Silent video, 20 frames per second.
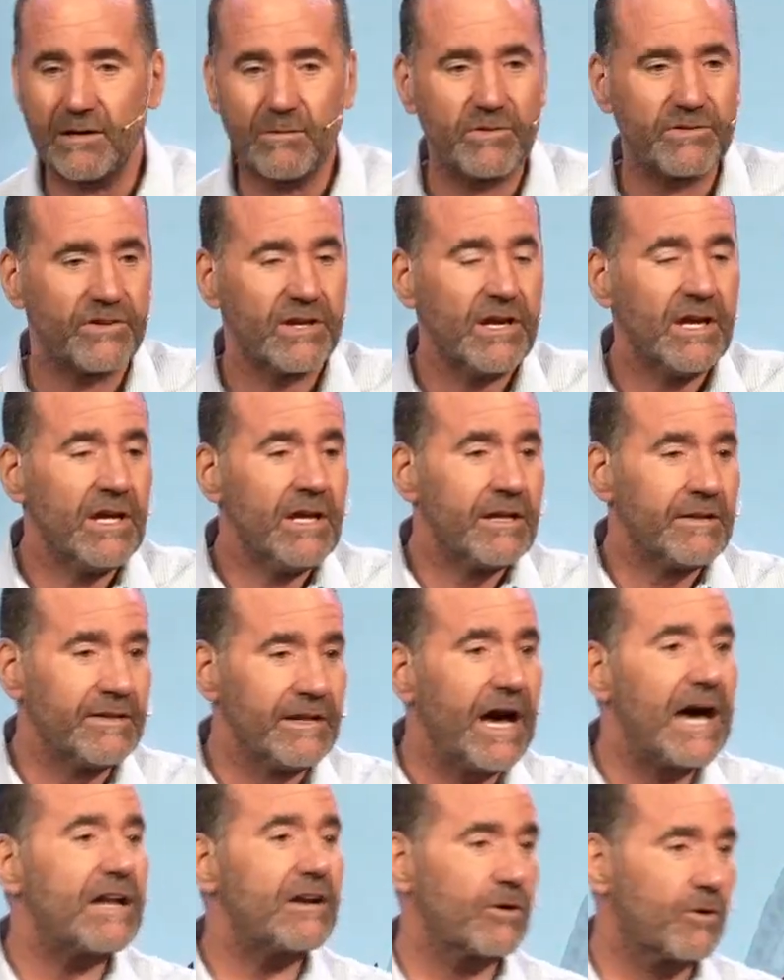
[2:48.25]
It was
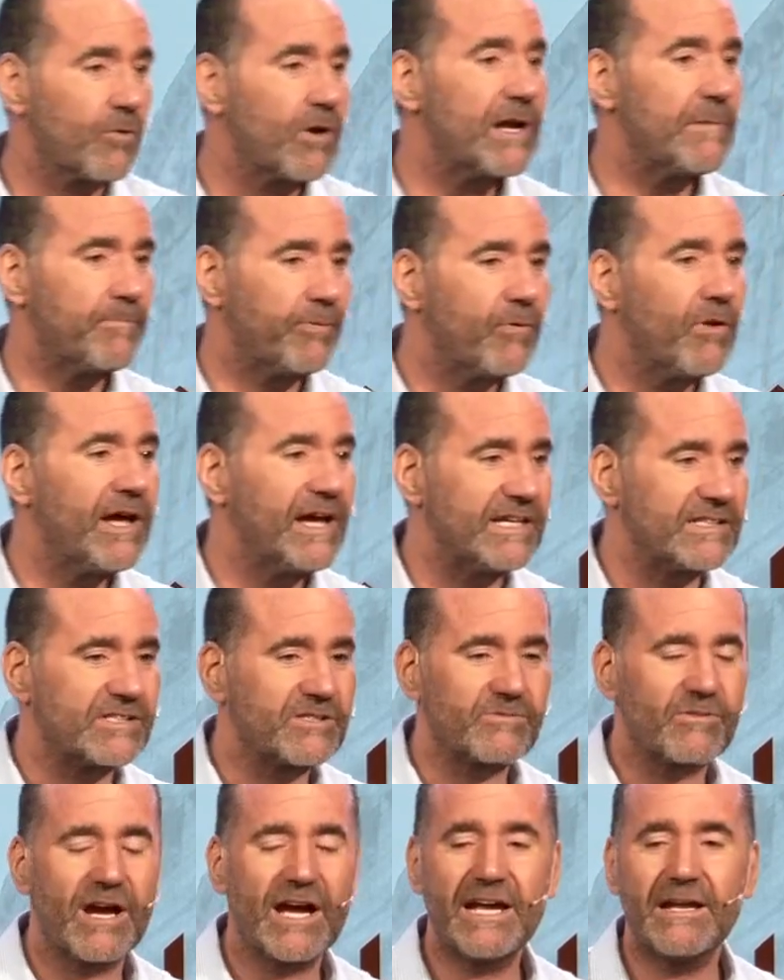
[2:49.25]
not a great
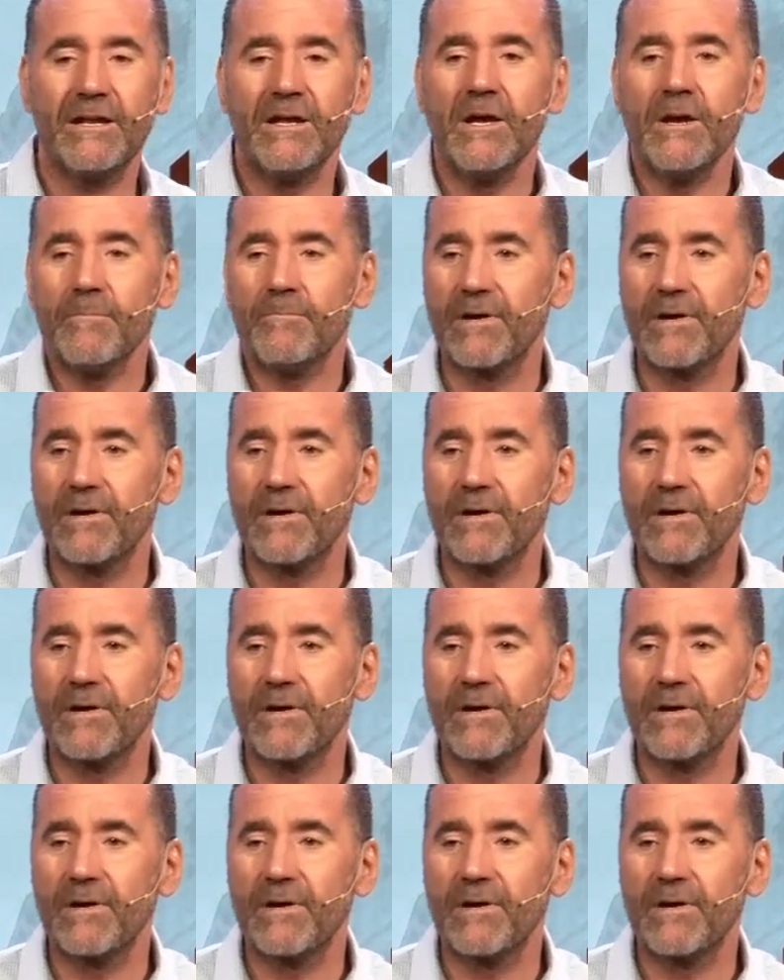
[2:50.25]
place, right?